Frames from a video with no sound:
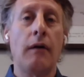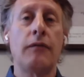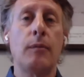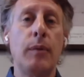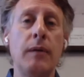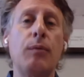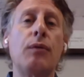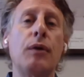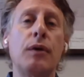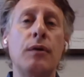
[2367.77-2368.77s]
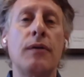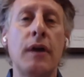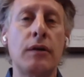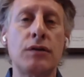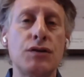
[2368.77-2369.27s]
of the people who you're
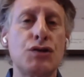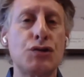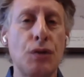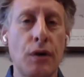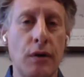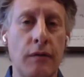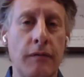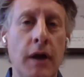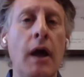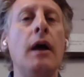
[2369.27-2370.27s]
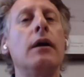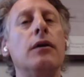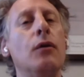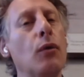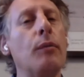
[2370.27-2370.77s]
there to serve,
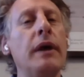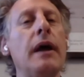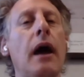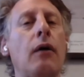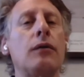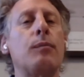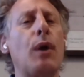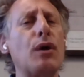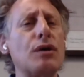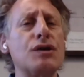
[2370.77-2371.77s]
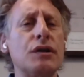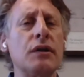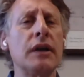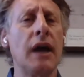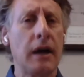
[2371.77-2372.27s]
you will be held
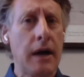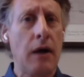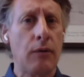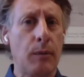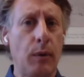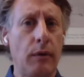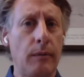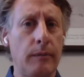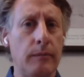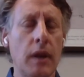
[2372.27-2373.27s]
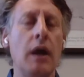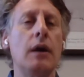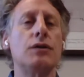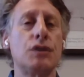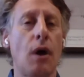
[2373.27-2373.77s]
personally accountable.
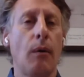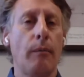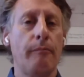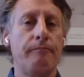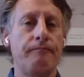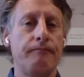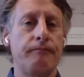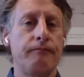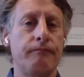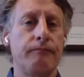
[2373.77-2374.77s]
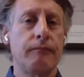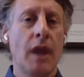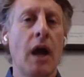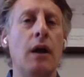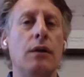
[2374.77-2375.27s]
So,
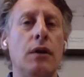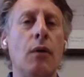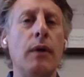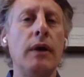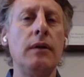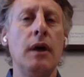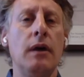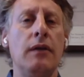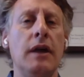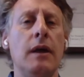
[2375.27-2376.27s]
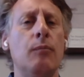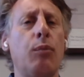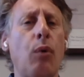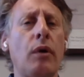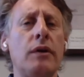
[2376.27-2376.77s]
knowing the
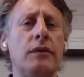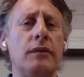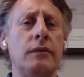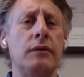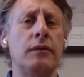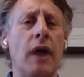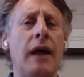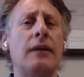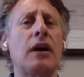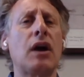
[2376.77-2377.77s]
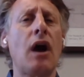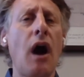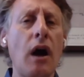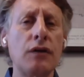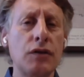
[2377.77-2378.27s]
importance and the
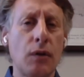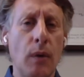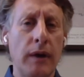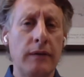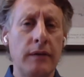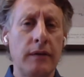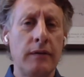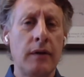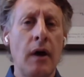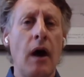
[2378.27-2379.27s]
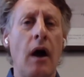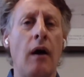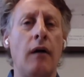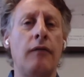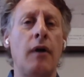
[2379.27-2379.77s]
consequences
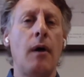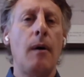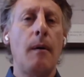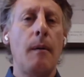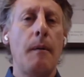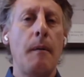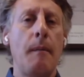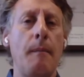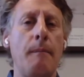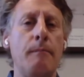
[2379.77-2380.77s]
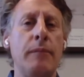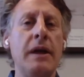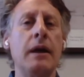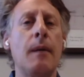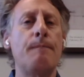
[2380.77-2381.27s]
of
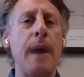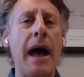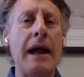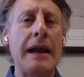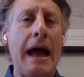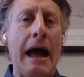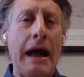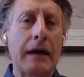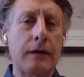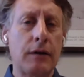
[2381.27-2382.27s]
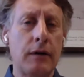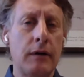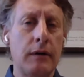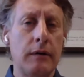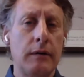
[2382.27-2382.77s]
being a bad
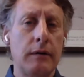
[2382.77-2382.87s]
actor